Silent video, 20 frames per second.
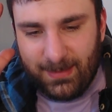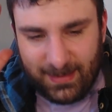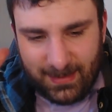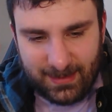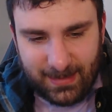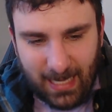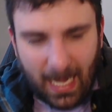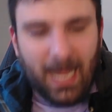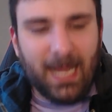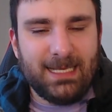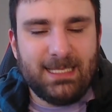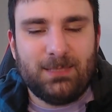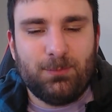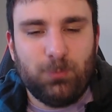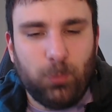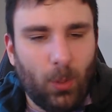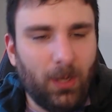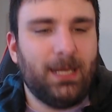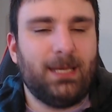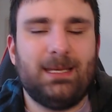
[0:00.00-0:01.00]
I
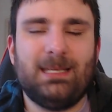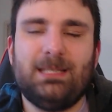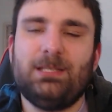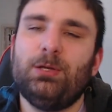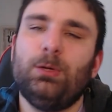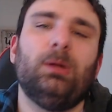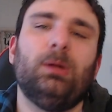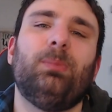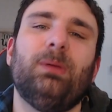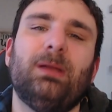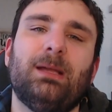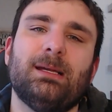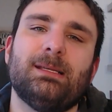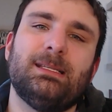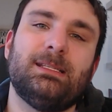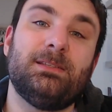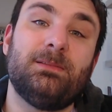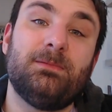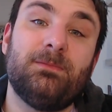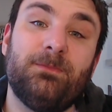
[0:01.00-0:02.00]
wanted to do it because
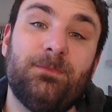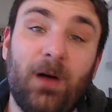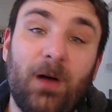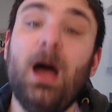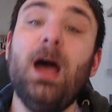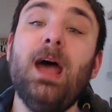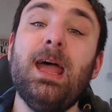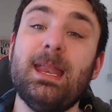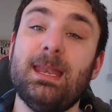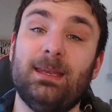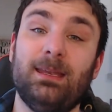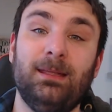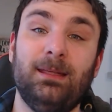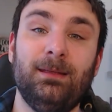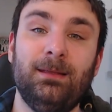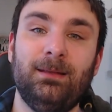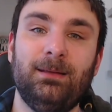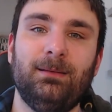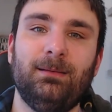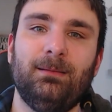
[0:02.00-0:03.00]
it's fun
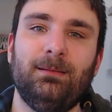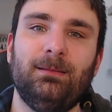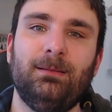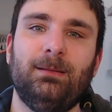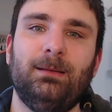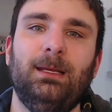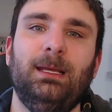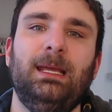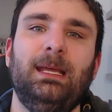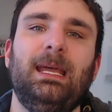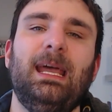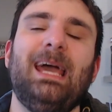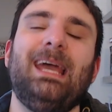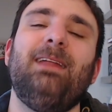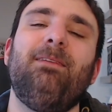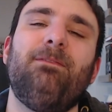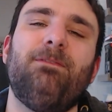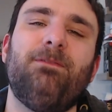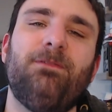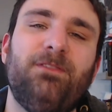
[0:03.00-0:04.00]
and
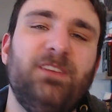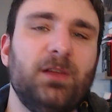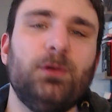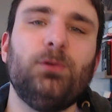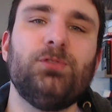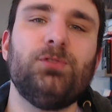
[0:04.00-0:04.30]
it feels